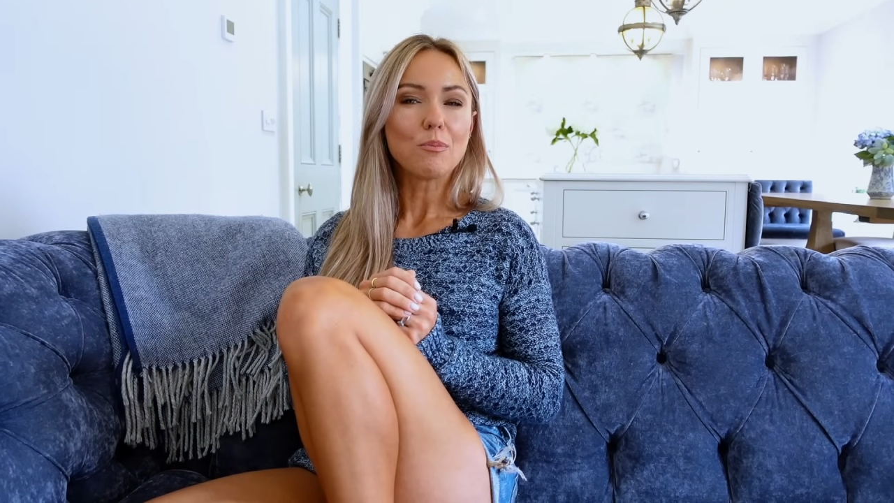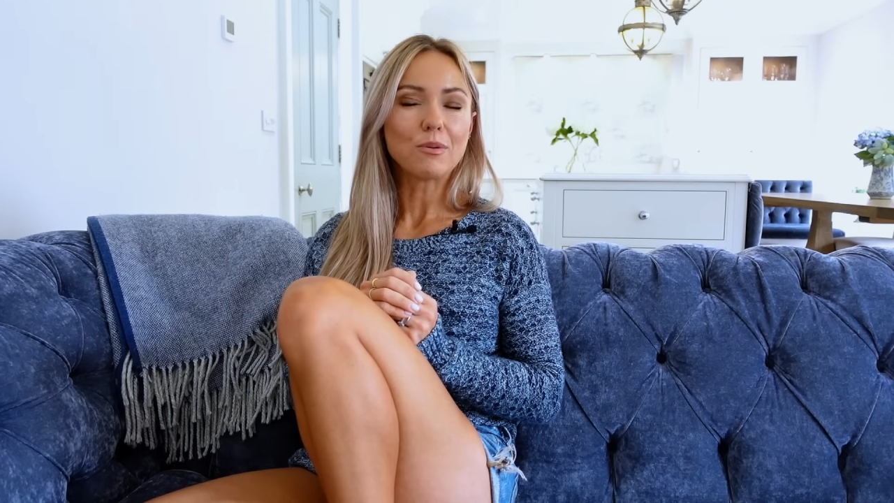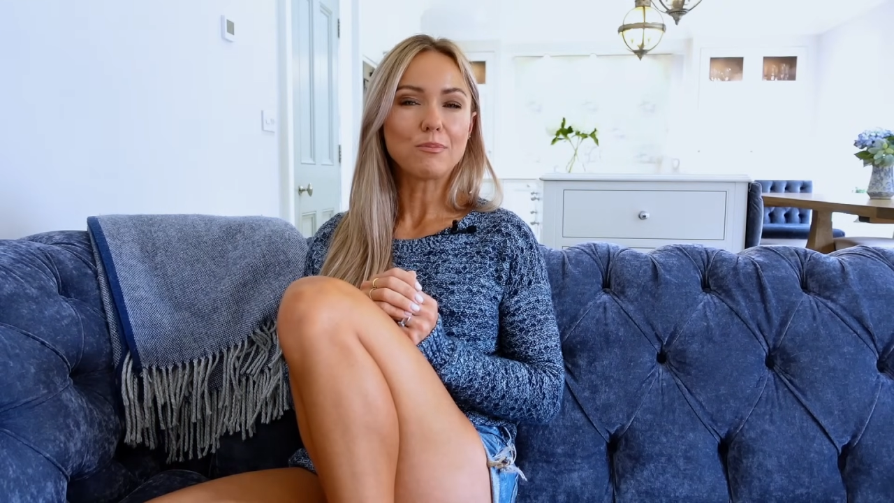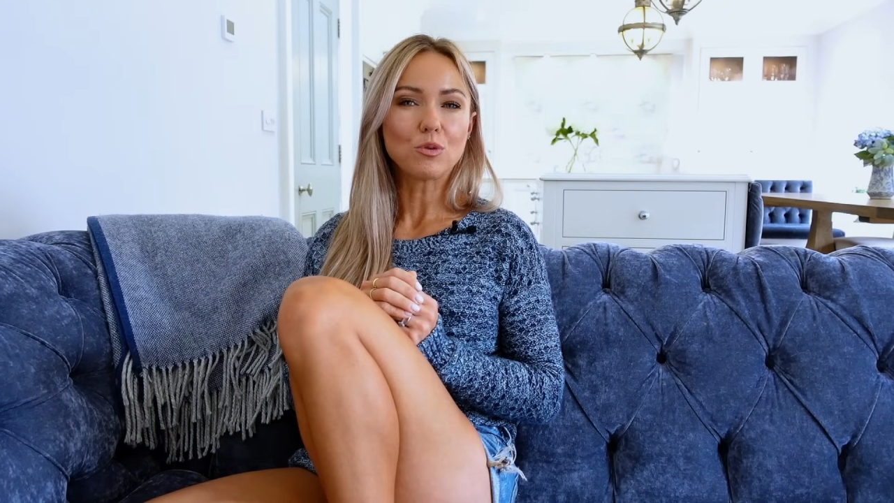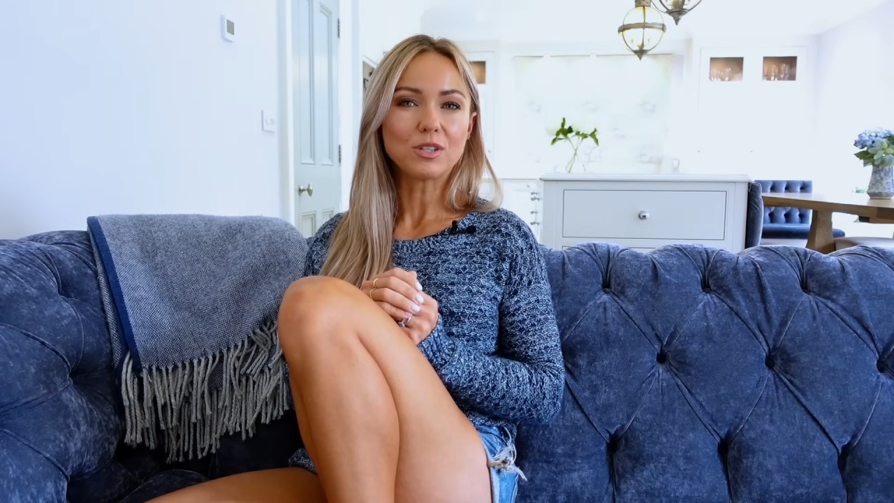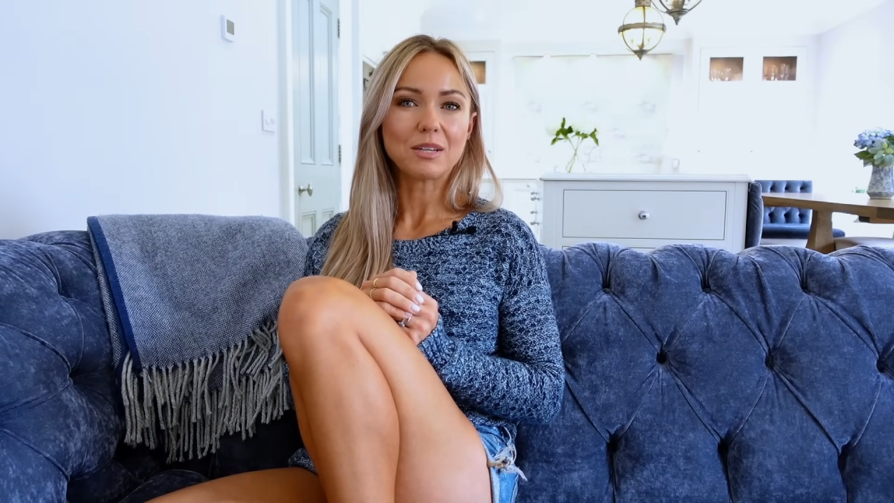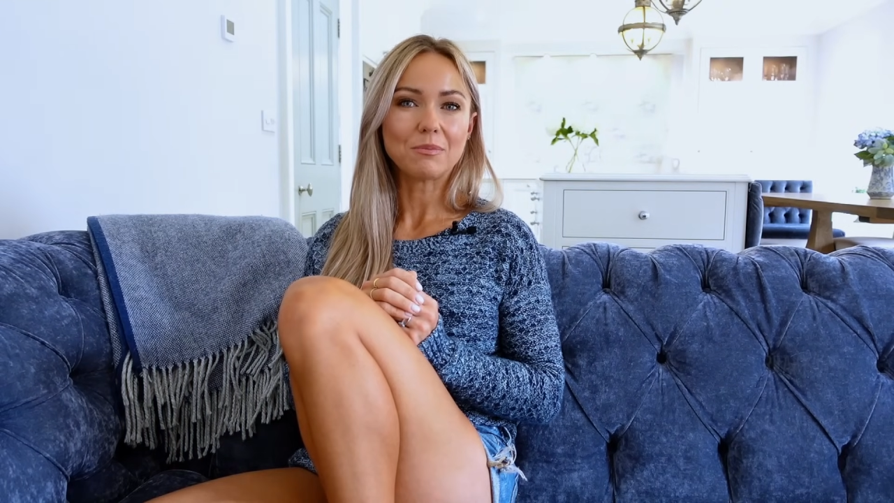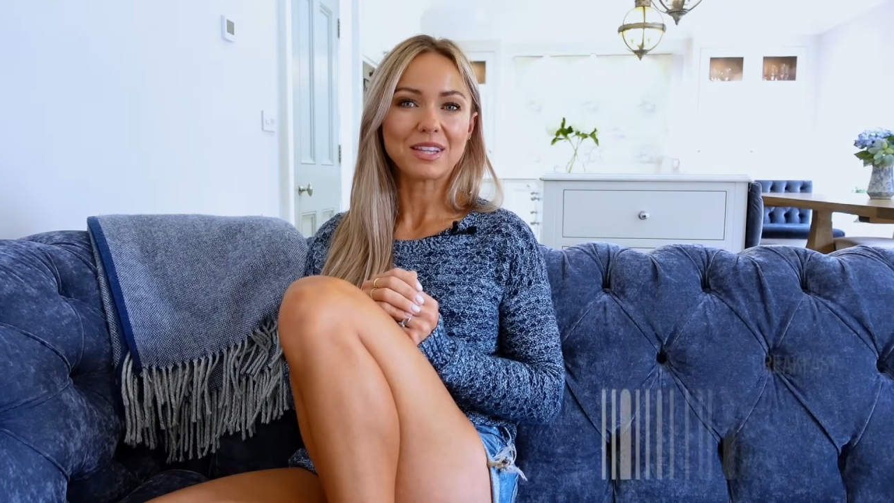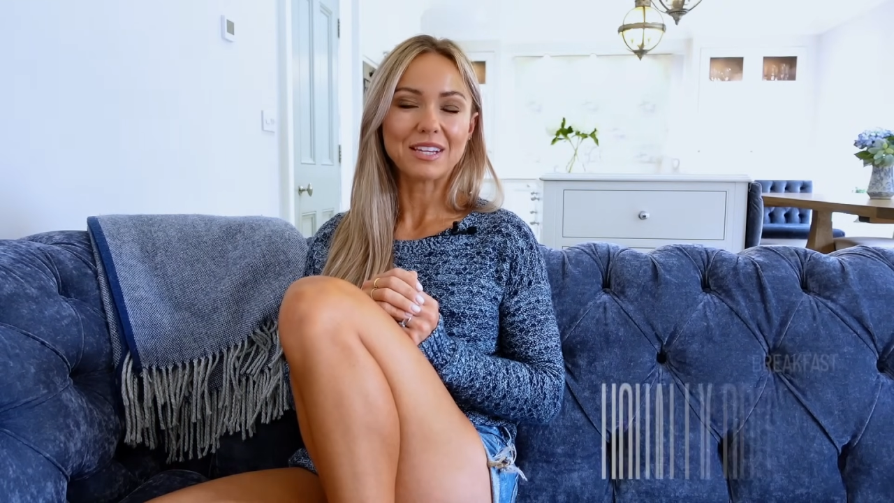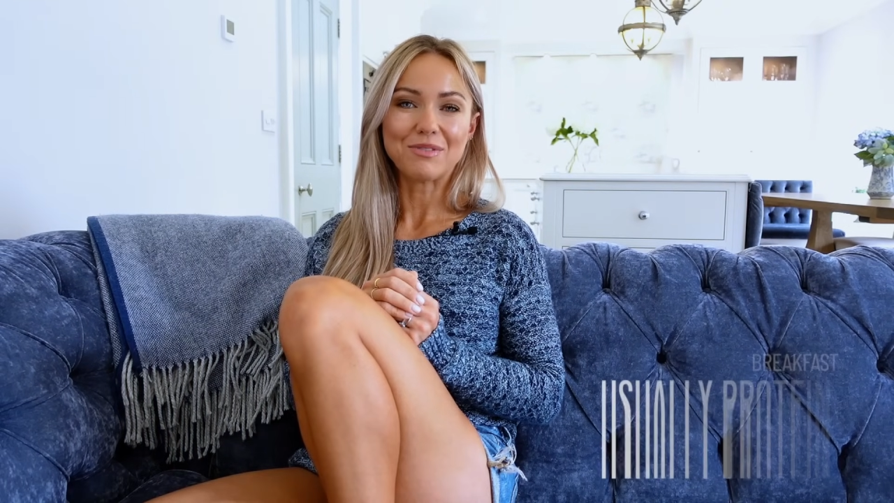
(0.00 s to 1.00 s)
but more
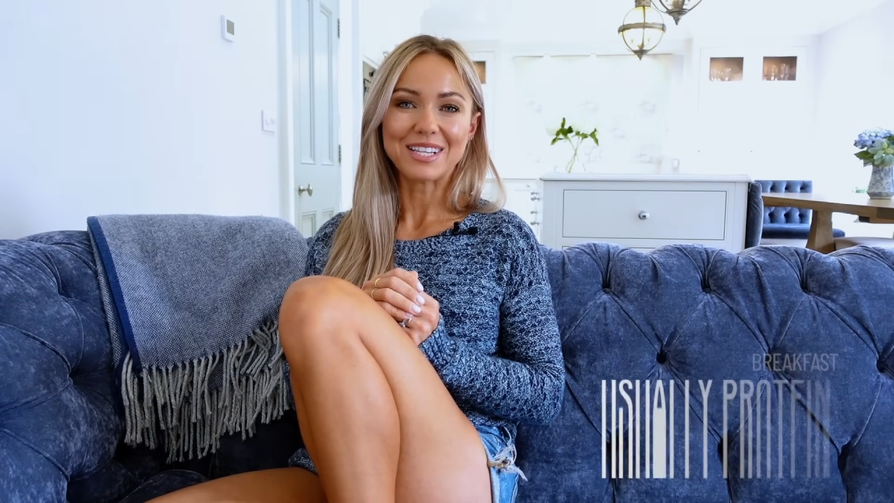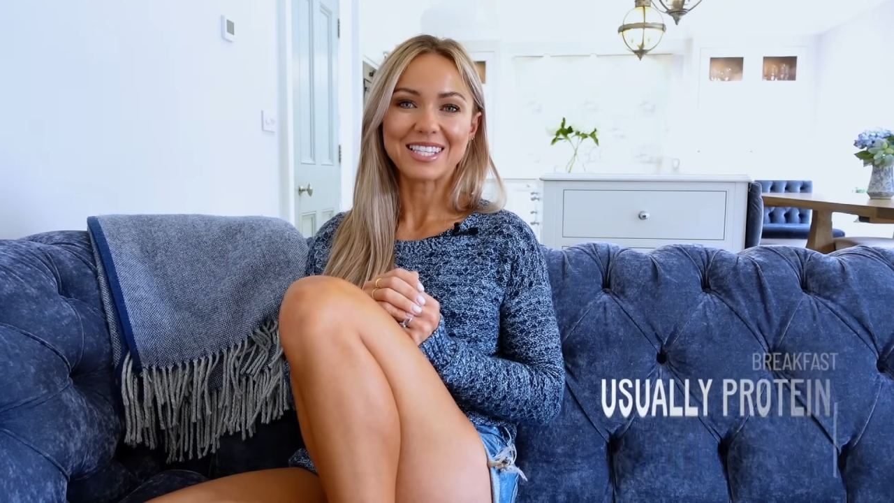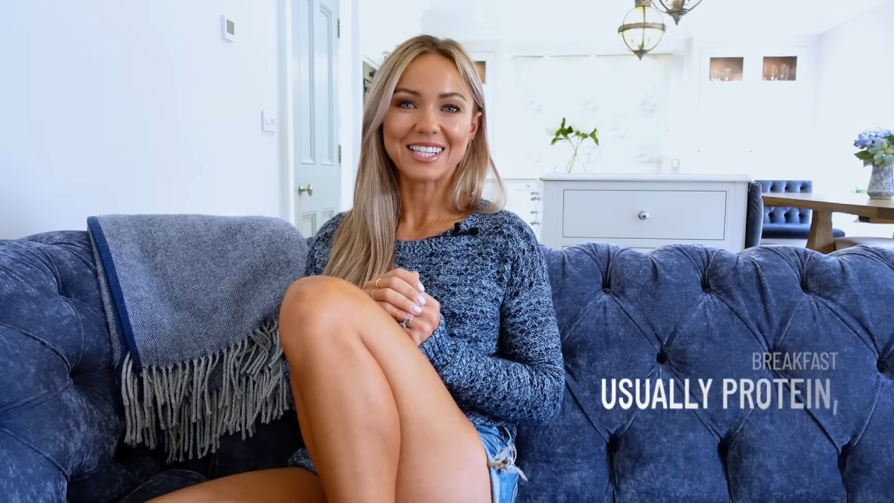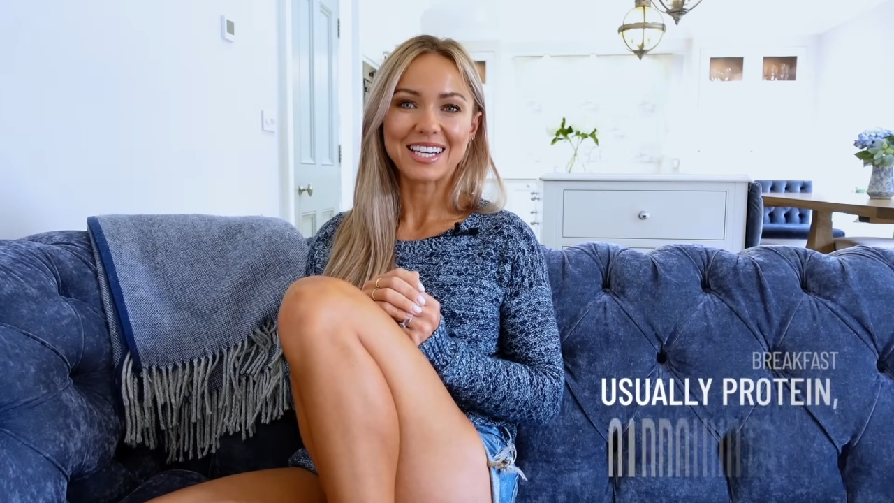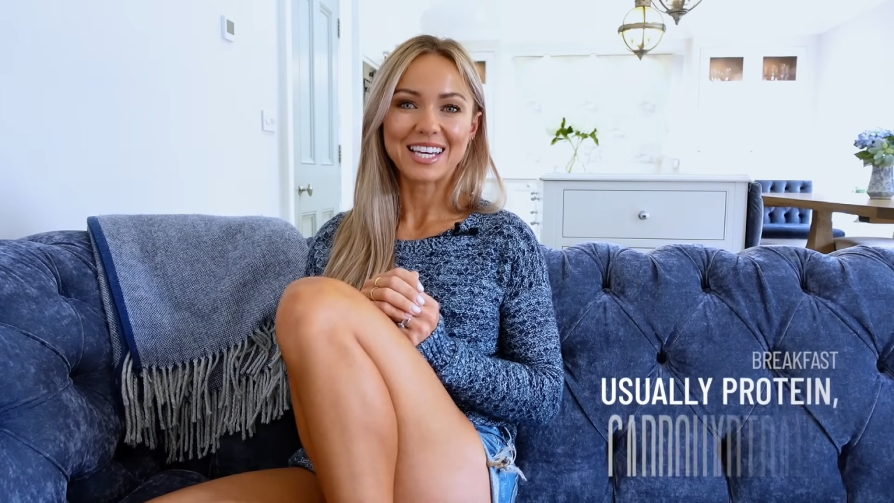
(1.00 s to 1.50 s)
typically recently,